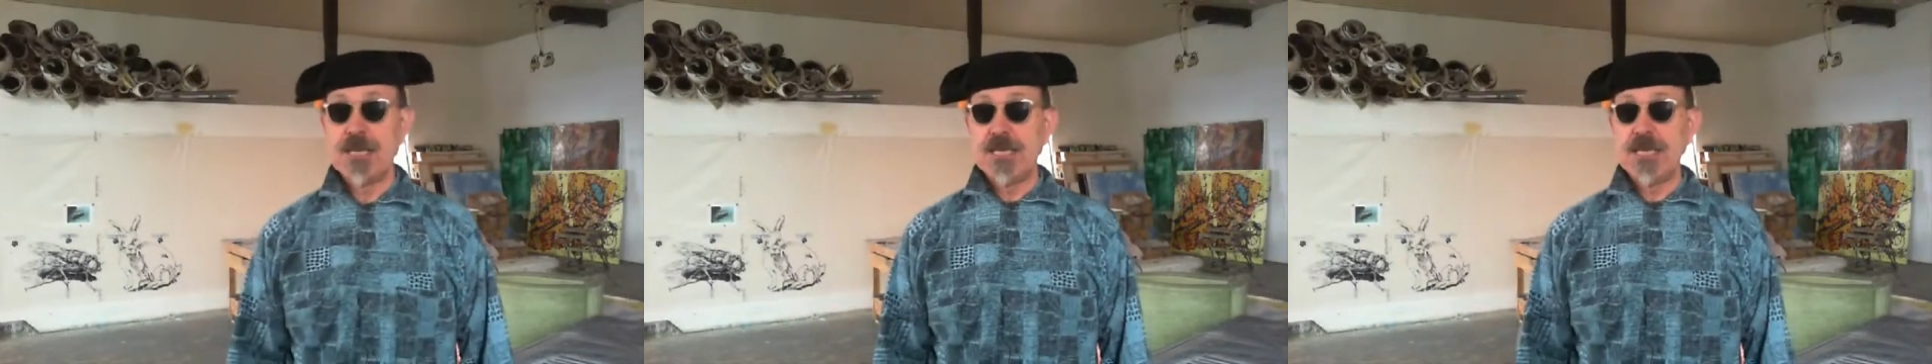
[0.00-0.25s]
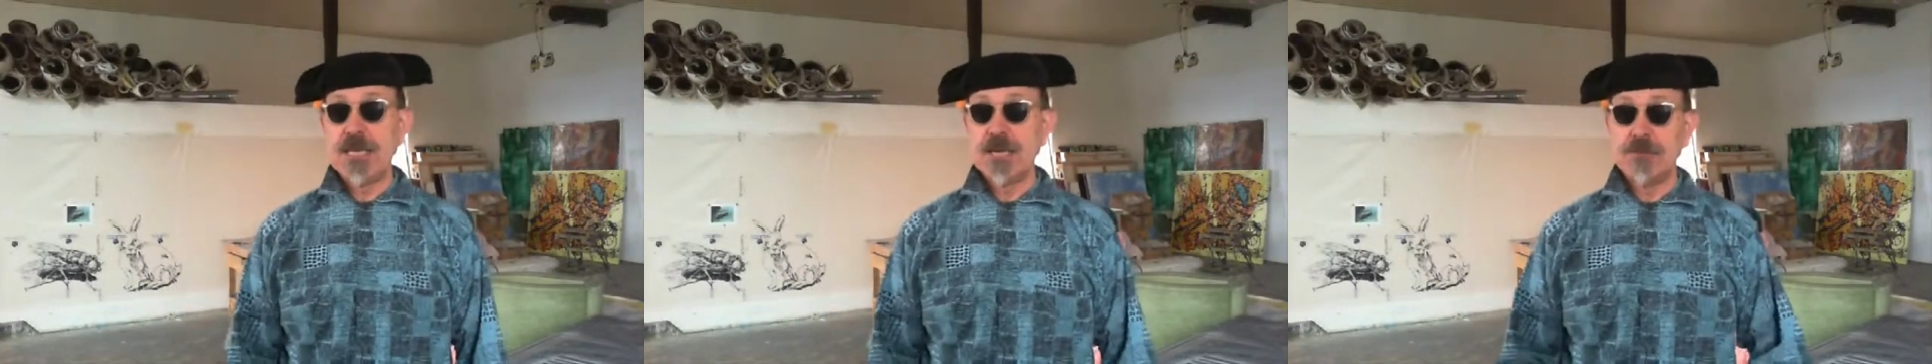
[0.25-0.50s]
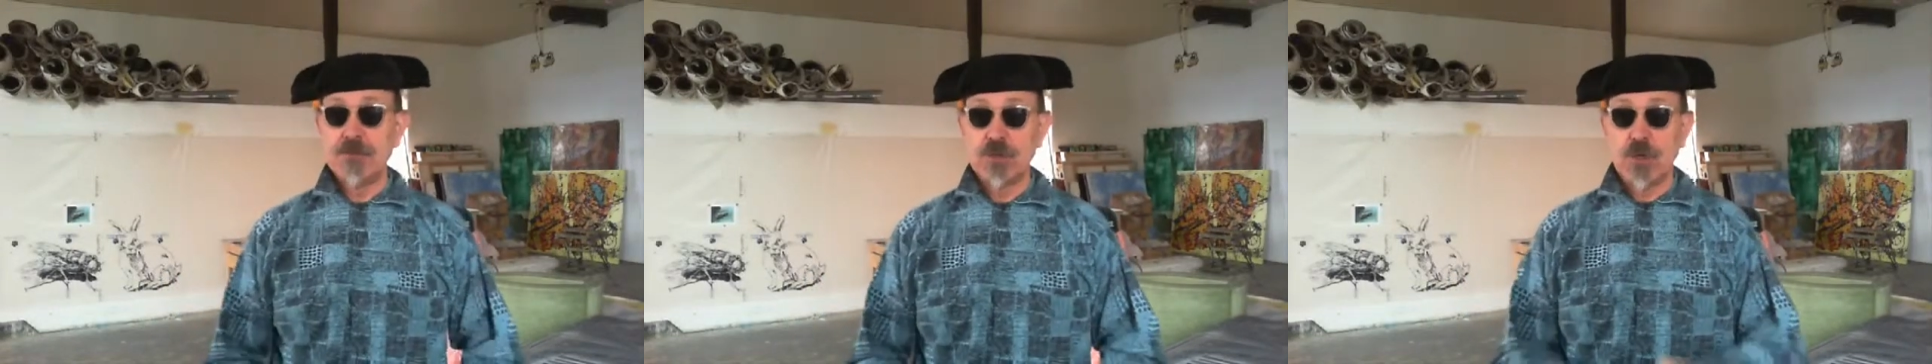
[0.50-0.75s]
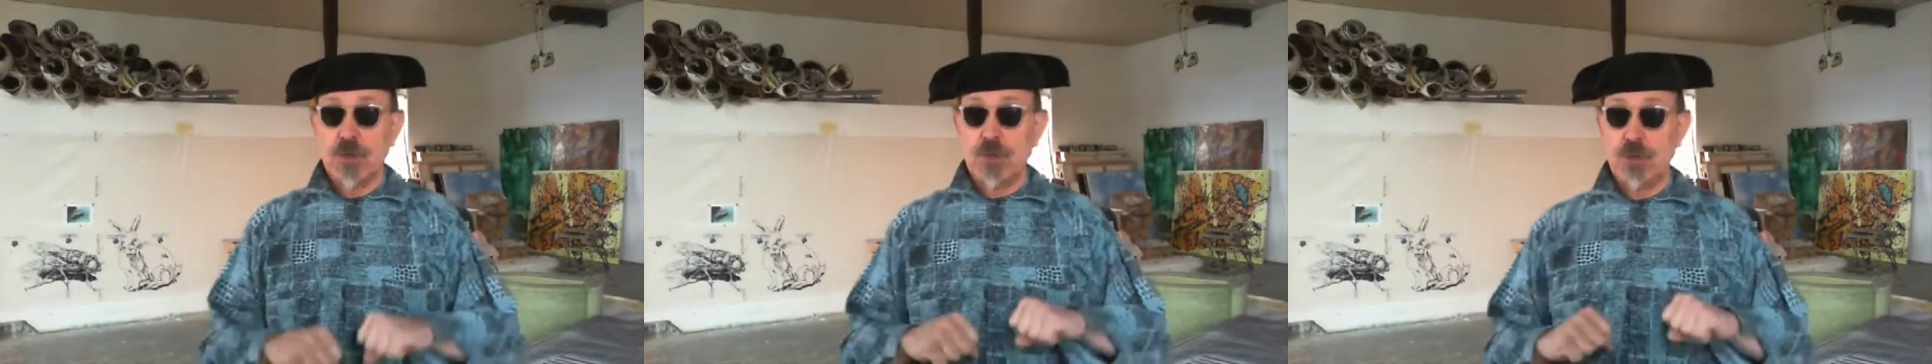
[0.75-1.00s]
the meaning
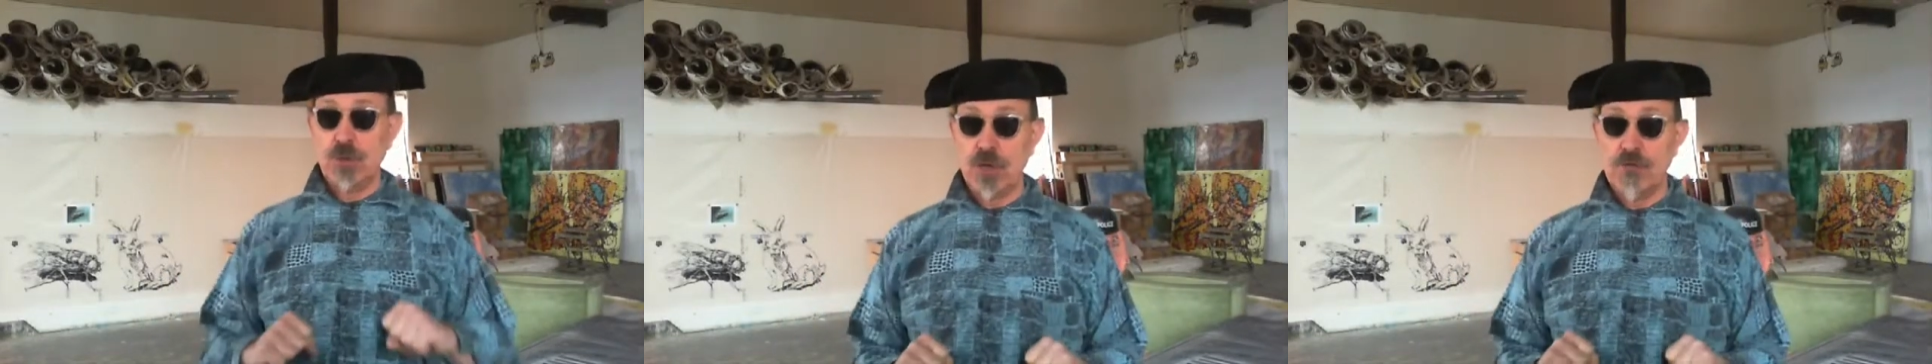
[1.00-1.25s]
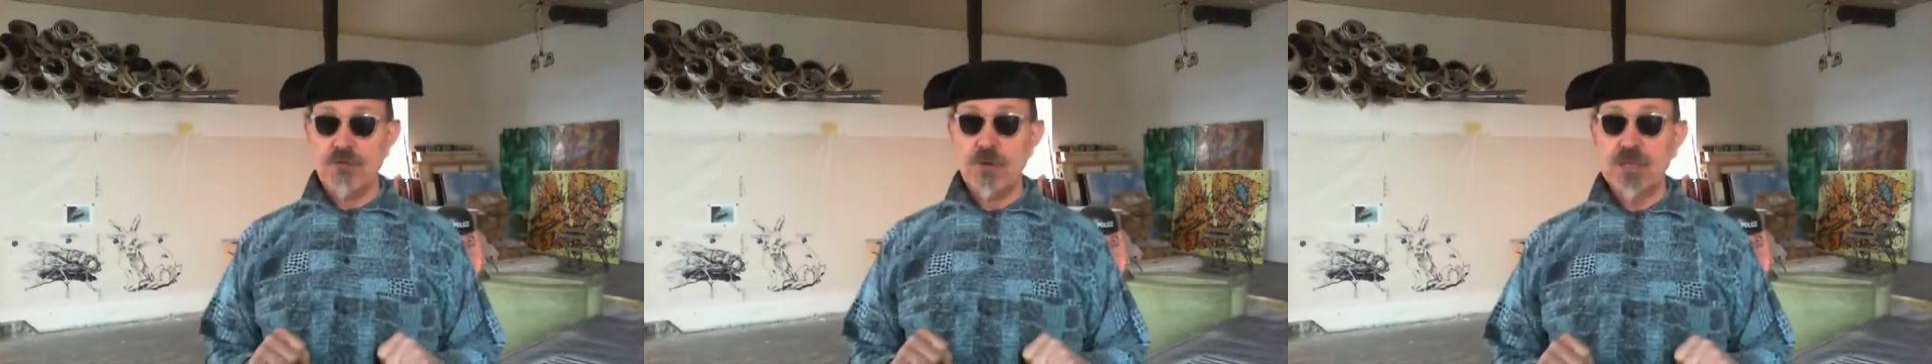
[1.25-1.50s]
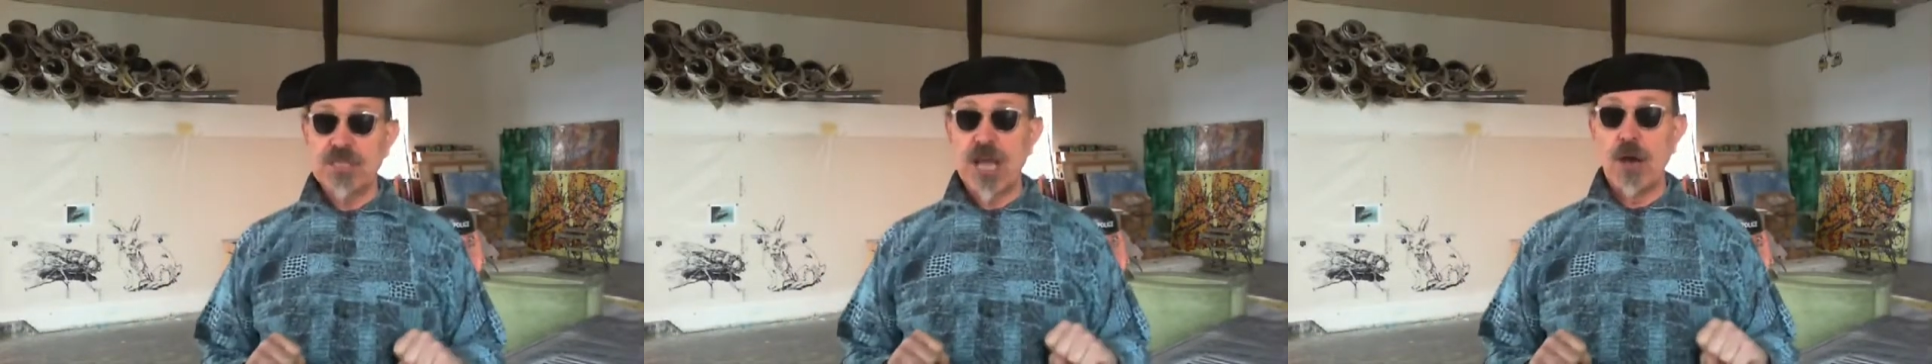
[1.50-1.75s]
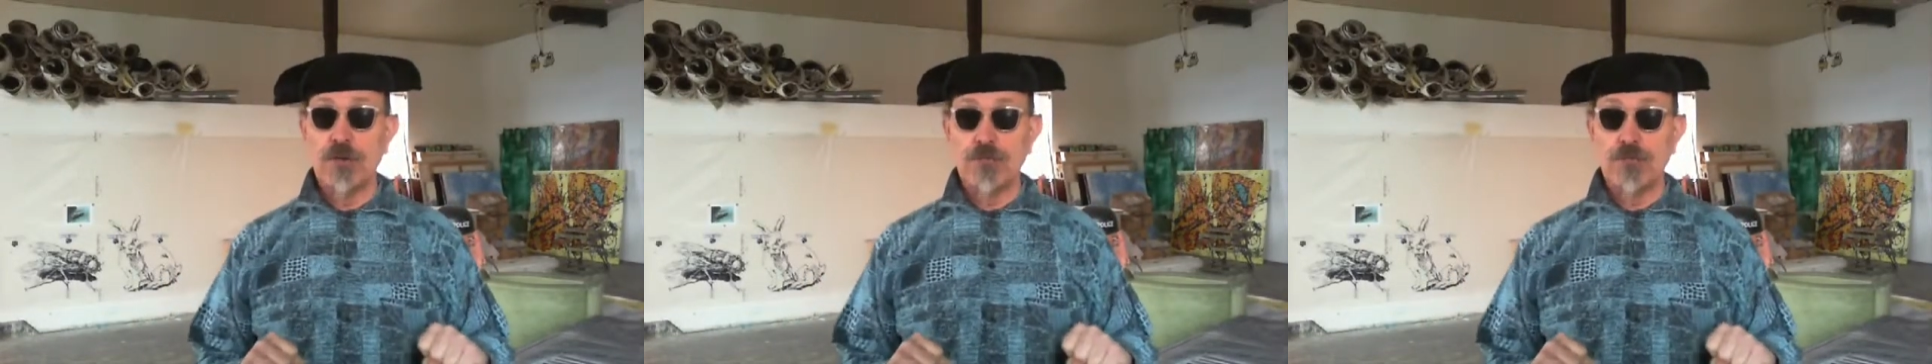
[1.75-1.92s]
of the universe,